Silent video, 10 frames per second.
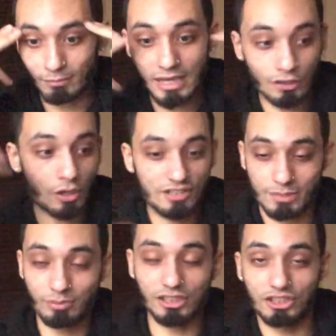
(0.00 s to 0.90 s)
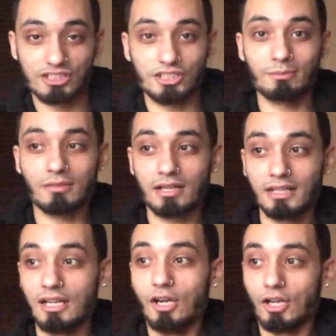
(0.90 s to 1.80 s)
your mind all these pressures in your
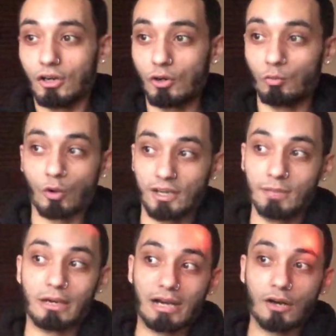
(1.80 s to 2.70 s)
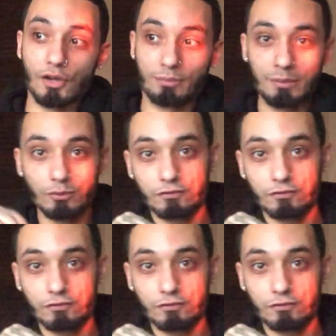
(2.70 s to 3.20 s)
mind oh worrying about how other people